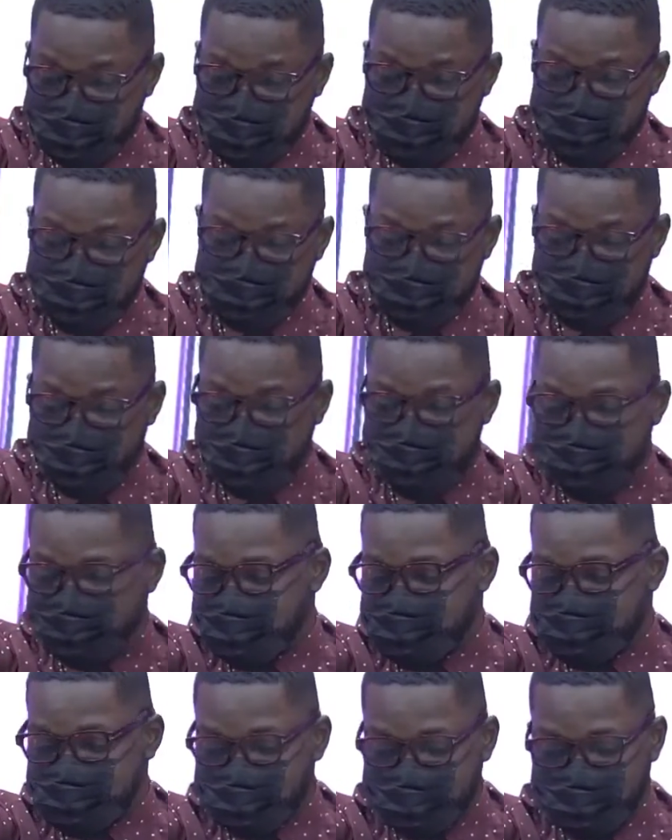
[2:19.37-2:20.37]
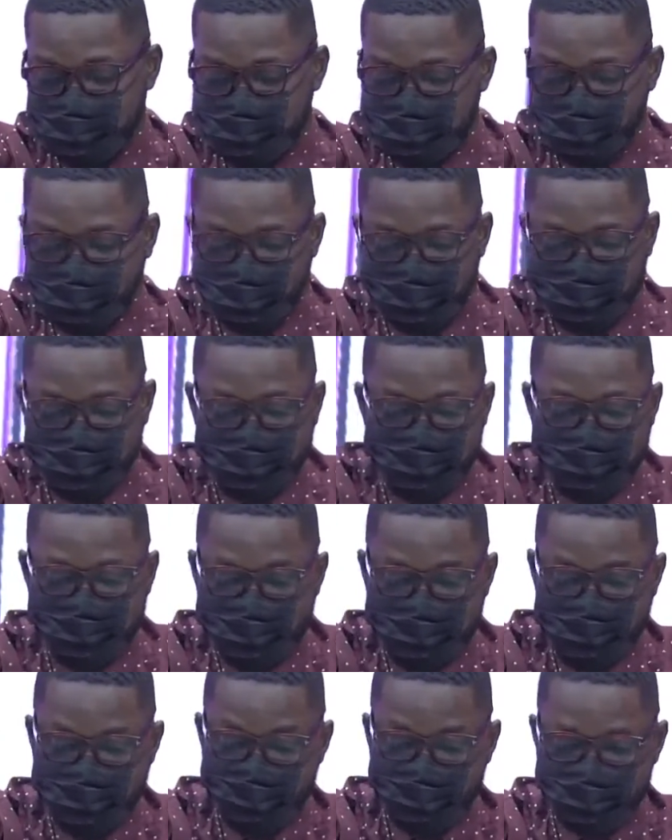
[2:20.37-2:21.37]
makes you look a bit silly, it's all right.
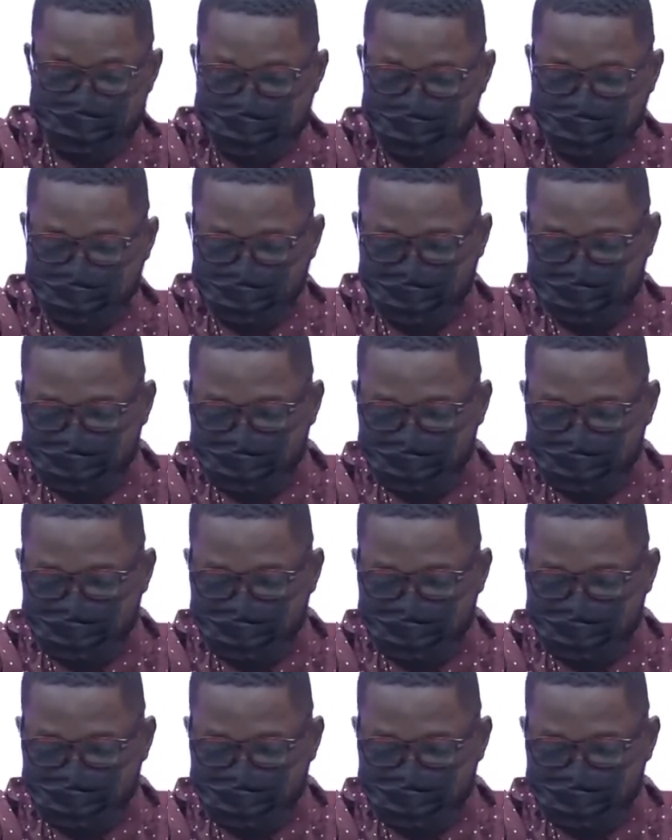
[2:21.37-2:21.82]
This won't take long,